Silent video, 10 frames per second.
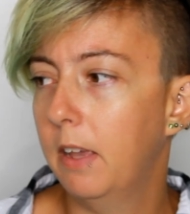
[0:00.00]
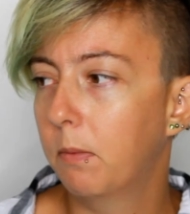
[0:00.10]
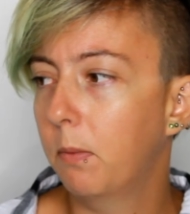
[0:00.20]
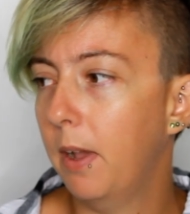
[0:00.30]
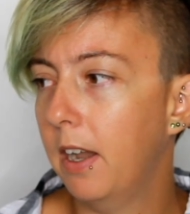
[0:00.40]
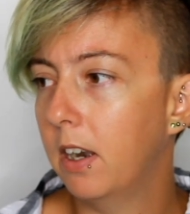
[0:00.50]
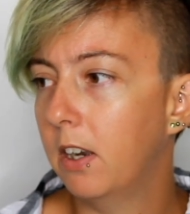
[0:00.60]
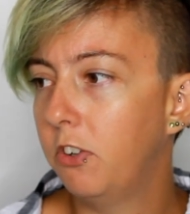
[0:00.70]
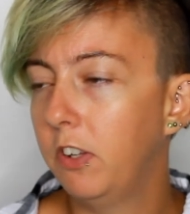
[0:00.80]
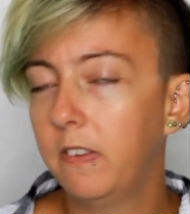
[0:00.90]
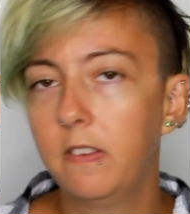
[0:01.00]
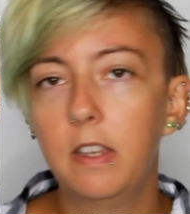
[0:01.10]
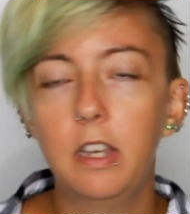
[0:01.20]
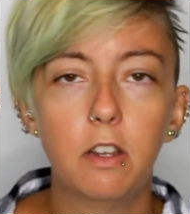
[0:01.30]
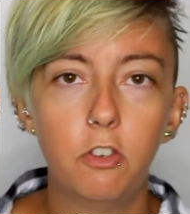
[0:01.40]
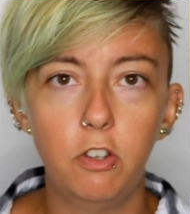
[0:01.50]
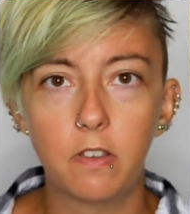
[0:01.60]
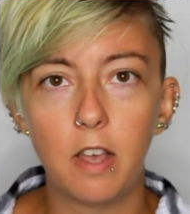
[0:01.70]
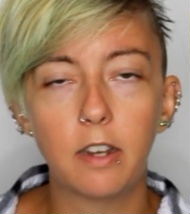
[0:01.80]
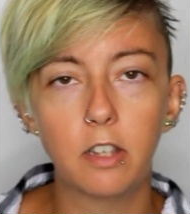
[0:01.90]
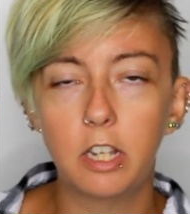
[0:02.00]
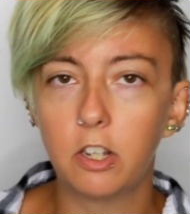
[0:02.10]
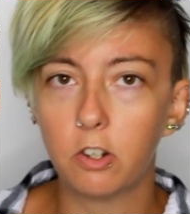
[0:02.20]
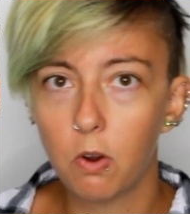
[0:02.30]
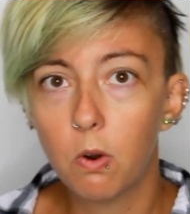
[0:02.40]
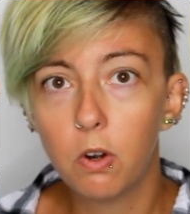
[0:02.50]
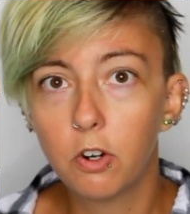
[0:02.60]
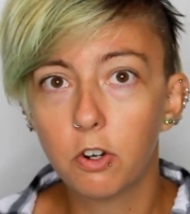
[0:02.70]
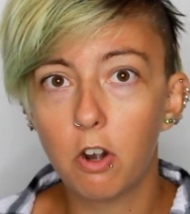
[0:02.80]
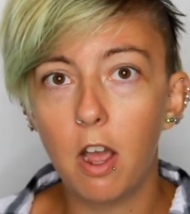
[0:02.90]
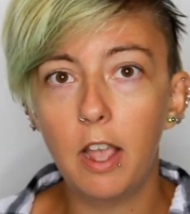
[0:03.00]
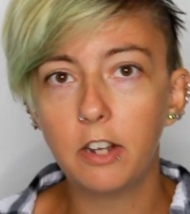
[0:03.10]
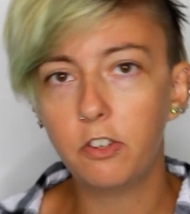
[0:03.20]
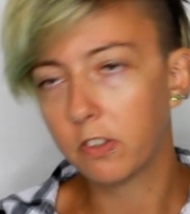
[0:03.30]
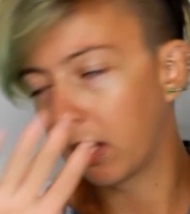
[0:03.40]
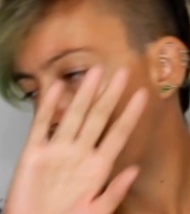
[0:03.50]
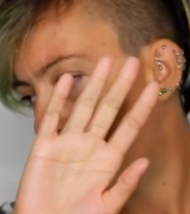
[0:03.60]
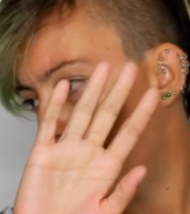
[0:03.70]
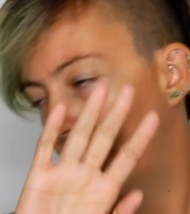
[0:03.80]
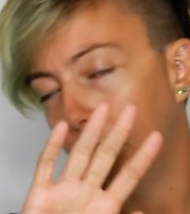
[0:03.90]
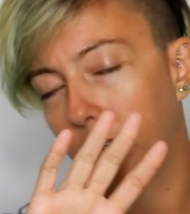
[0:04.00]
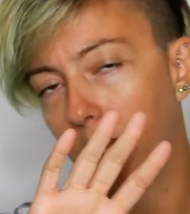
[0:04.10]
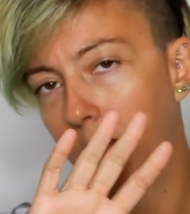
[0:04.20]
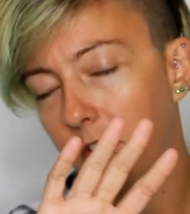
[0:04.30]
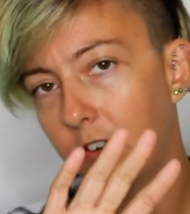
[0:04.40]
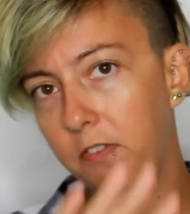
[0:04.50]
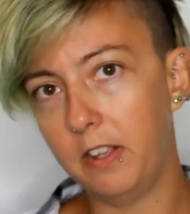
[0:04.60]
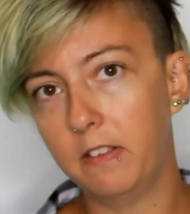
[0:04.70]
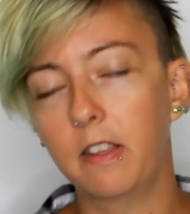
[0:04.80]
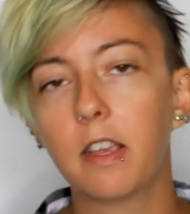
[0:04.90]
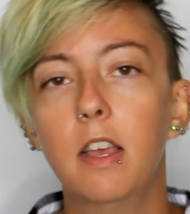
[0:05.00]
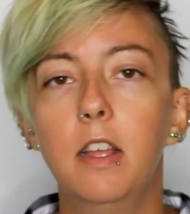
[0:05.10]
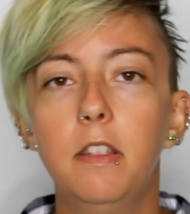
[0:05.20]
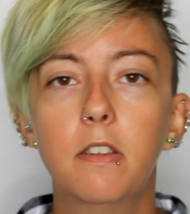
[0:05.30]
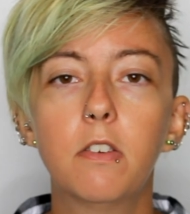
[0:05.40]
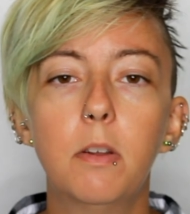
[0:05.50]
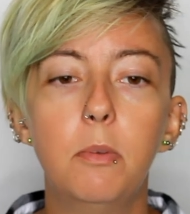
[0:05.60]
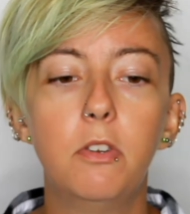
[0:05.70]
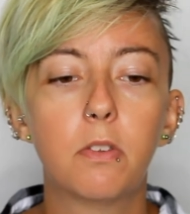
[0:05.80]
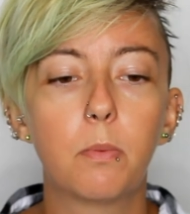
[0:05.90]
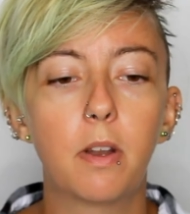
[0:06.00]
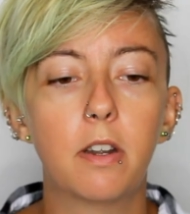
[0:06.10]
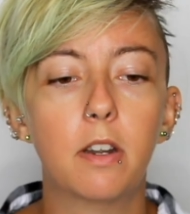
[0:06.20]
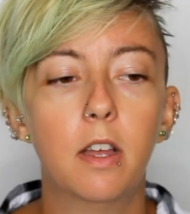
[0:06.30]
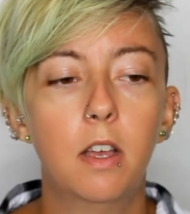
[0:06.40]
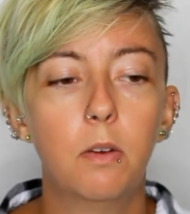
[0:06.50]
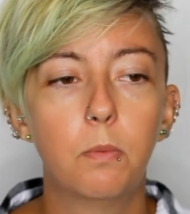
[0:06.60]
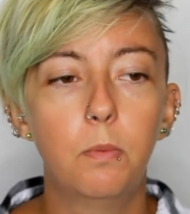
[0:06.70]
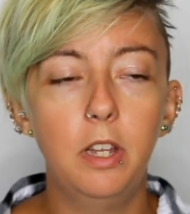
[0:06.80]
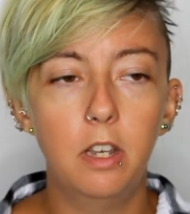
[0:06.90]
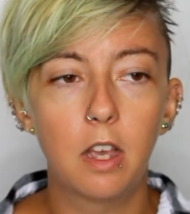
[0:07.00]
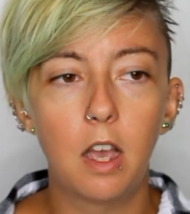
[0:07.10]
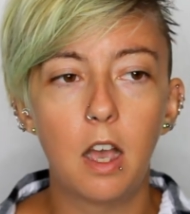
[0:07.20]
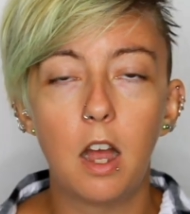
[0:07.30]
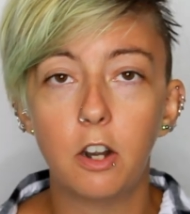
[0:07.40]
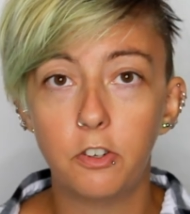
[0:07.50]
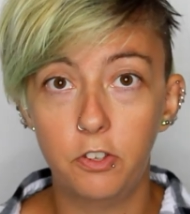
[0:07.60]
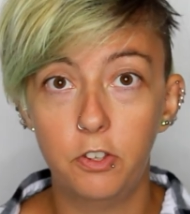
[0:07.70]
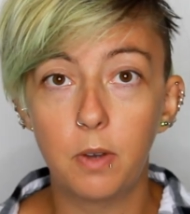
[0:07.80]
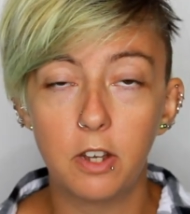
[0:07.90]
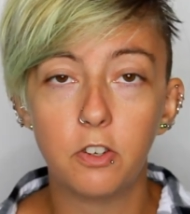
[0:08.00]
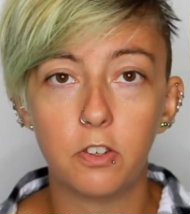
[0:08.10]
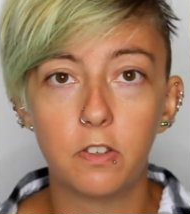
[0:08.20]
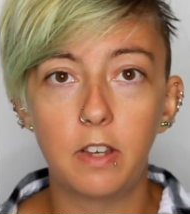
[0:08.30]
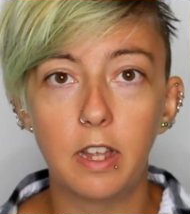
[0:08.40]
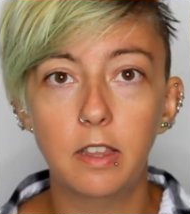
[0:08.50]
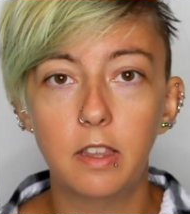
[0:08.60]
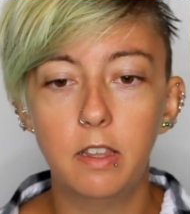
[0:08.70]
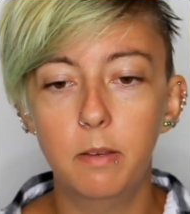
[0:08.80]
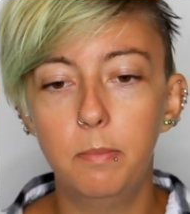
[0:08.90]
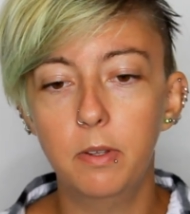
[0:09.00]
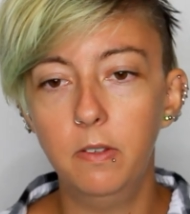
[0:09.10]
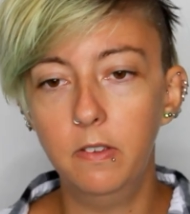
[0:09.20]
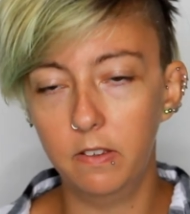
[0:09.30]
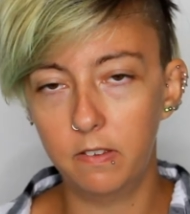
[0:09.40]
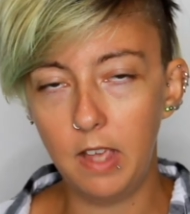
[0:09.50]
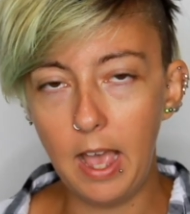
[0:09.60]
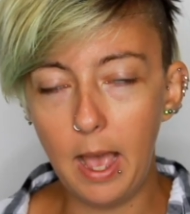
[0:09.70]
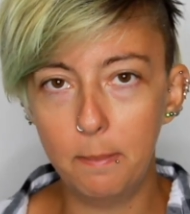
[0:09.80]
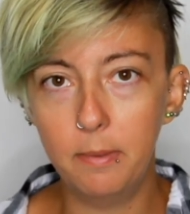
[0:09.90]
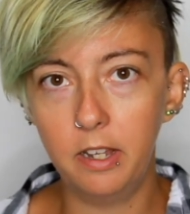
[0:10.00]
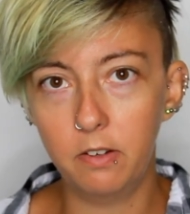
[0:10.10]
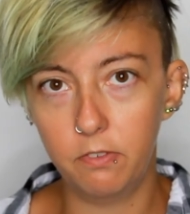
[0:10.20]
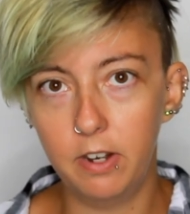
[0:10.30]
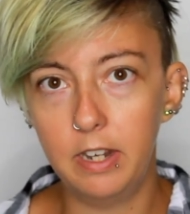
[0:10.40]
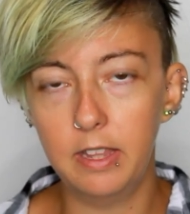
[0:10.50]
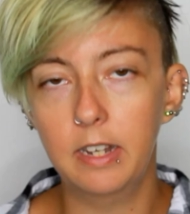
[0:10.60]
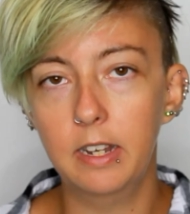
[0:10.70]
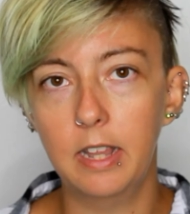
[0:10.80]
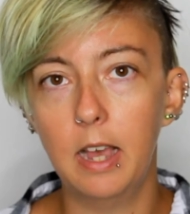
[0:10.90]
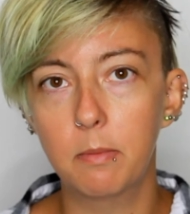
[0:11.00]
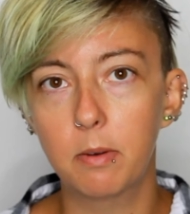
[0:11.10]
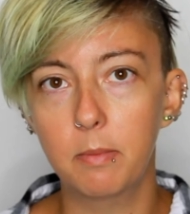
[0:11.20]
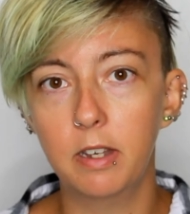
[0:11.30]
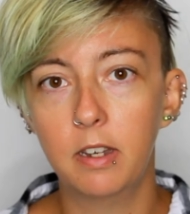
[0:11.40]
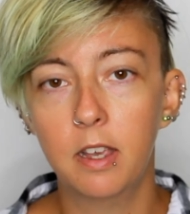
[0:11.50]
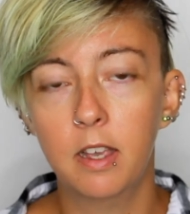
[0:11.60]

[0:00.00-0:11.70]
where she's sitting, she's huddling in a corner crying, she's got her hands up to cover her face. Like these are images where we are to understand that the abuse is happening right then in that moment.